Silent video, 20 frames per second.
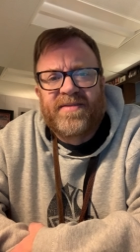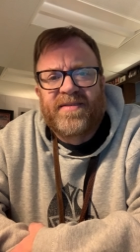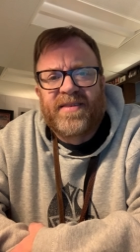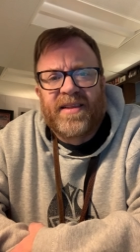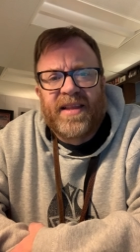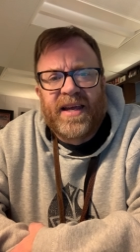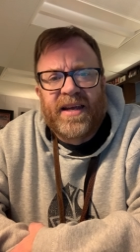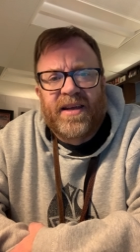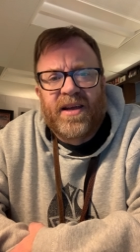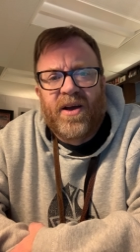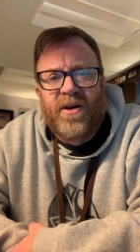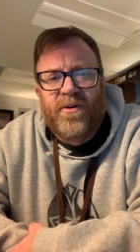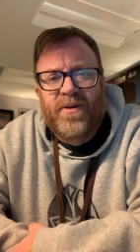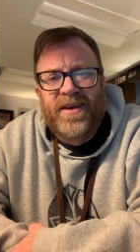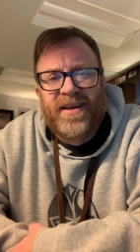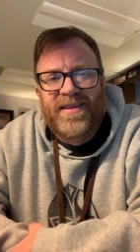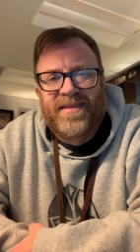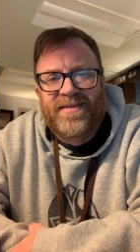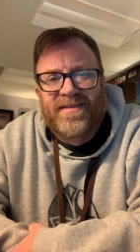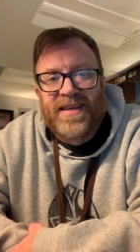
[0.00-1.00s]
to let go,
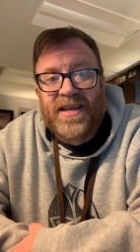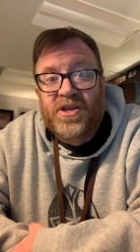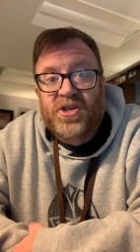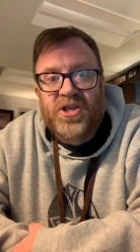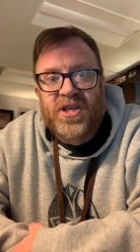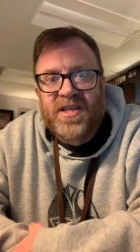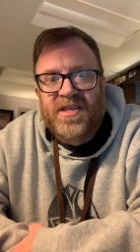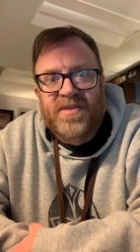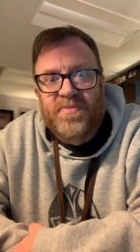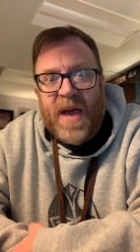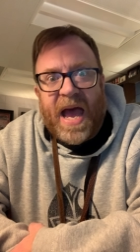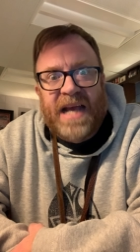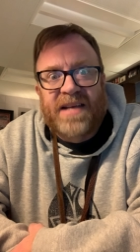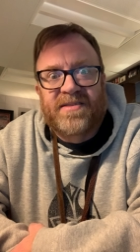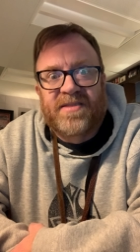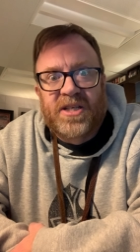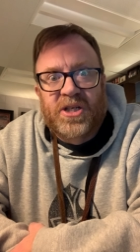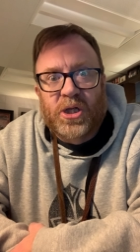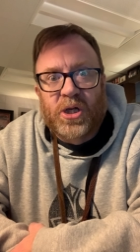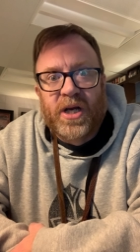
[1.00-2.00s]
and instead she
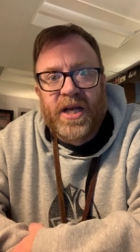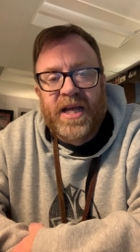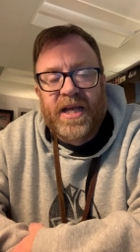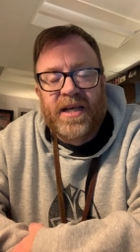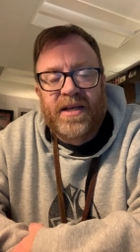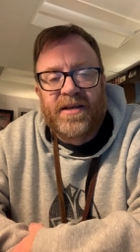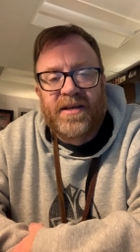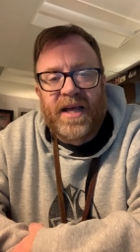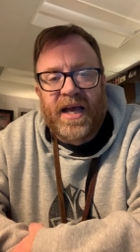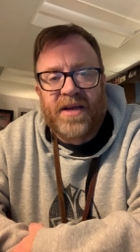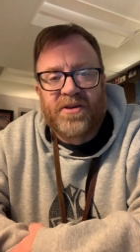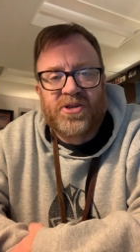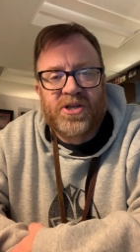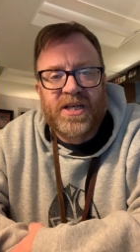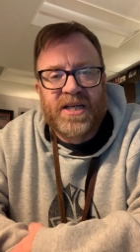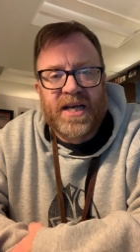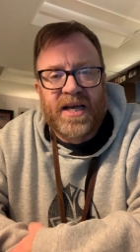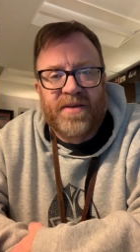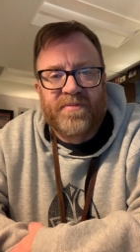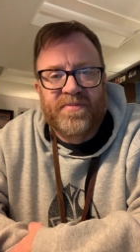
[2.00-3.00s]
smacks the tree, and down
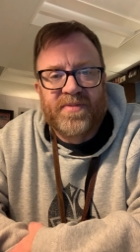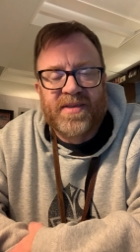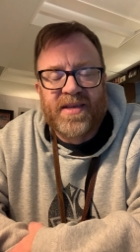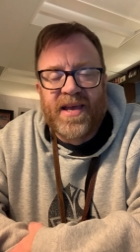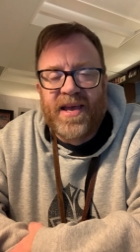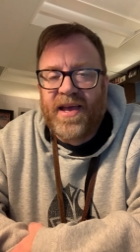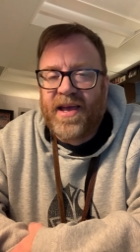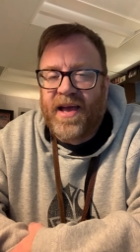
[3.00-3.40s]
she comes.